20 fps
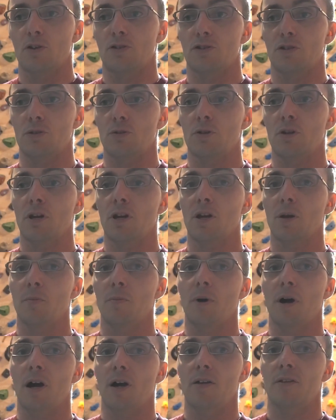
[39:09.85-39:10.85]
So you can
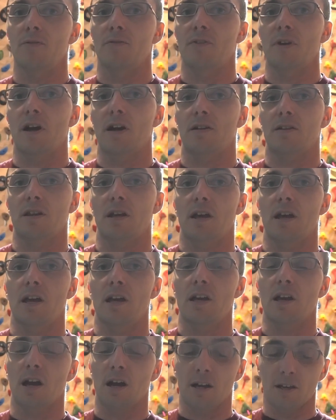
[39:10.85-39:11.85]
combine the fact that
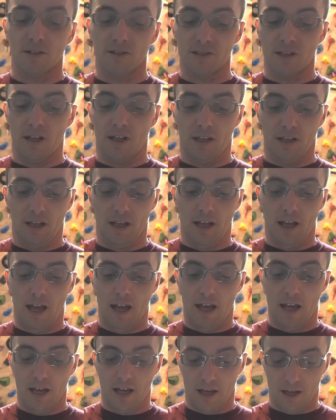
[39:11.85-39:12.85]
AI is setting it,
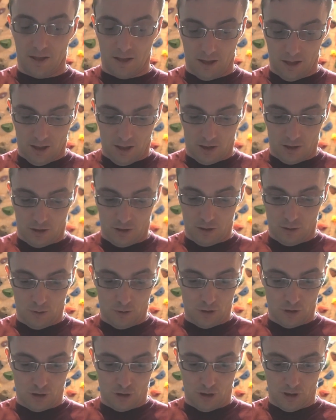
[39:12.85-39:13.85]
and you
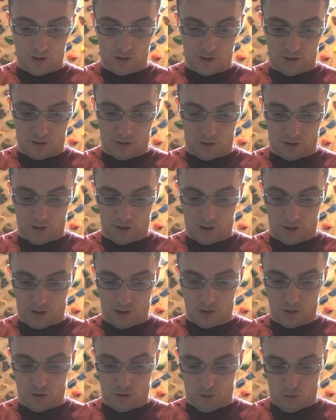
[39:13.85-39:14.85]
can just click
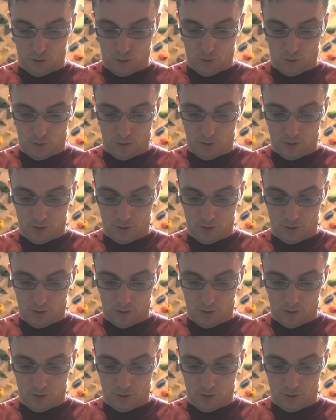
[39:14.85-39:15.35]
on your own